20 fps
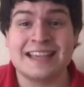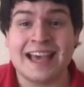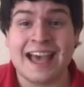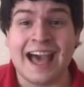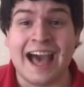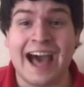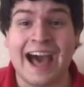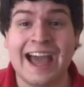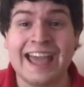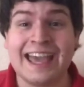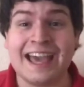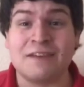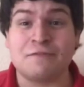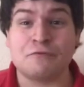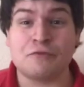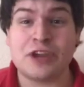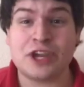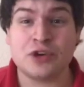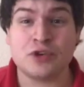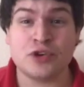I have
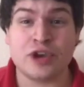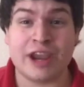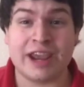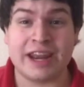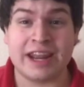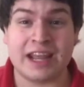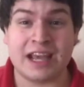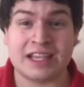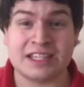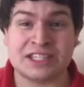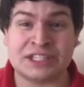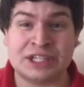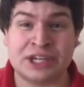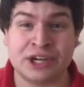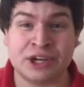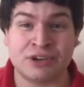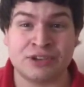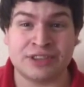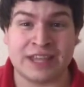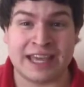recreated a
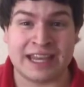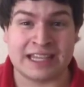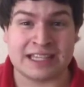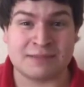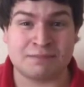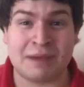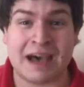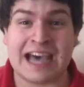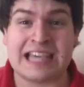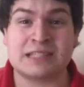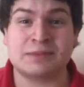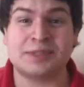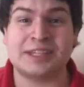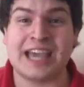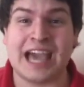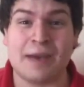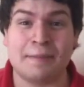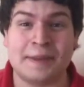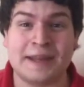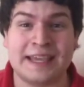scenario that is possibly
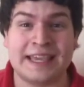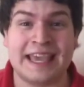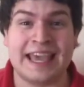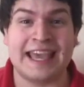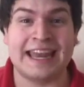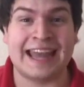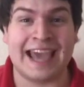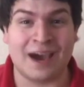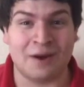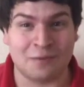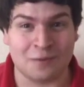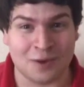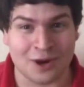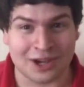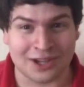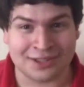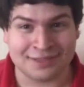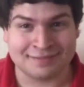happening in Outworld.